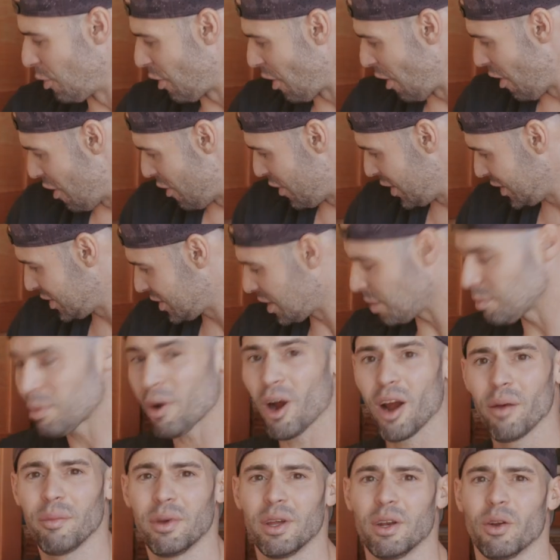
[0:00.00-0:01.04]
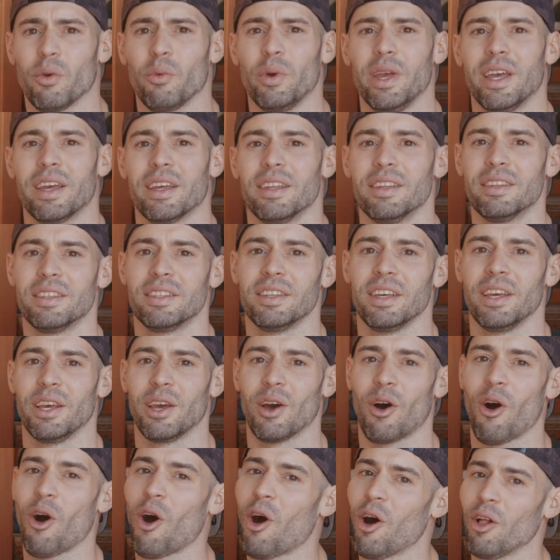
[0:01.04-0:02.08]
this compartment, we can see
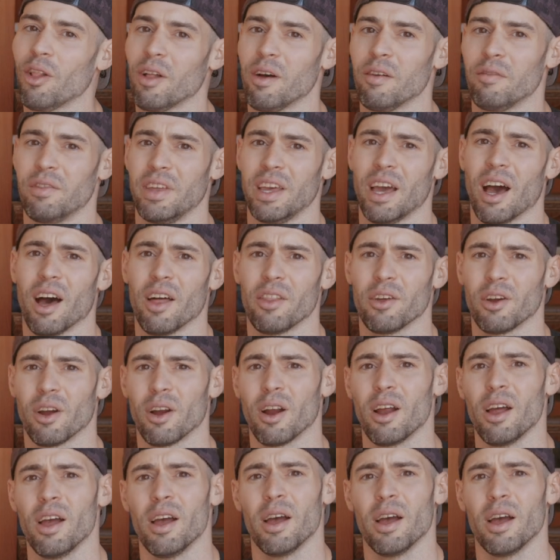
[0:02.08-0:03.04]
all of the other